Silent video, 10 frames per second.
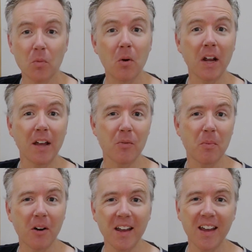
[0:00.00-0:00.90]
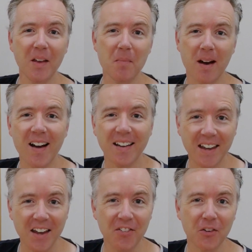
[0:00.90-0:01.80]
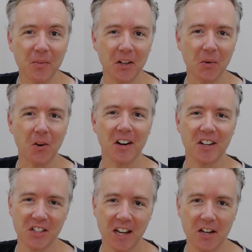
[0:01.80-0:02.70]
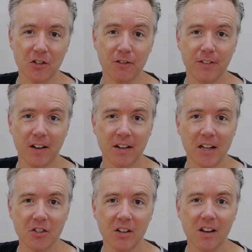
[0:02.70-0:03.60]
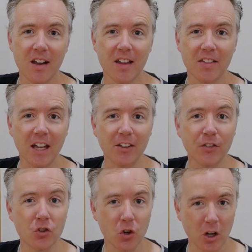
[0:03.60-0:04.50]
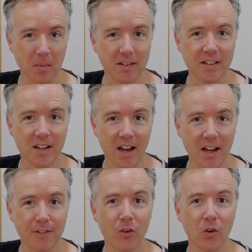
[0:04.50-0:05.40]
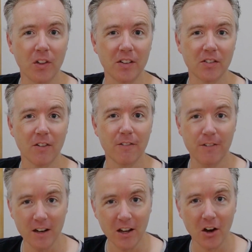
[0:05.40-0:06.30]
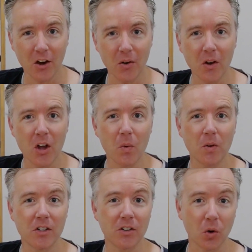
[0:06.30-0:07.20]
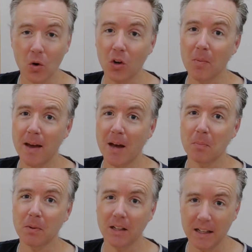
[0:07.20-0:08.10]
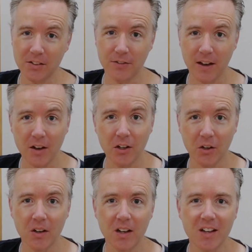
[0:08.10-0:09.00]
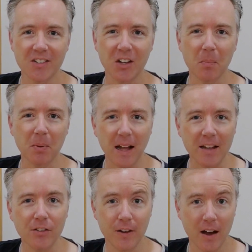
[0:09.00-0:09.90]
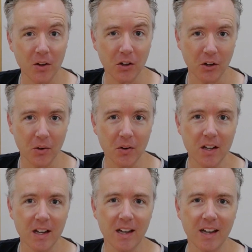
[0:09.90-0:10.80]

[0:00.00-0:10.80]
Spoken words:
Good morning, everybody. Mark here from Illawarra Education Foundation. Thanks for joining me today for this video, which is all about place value. So place value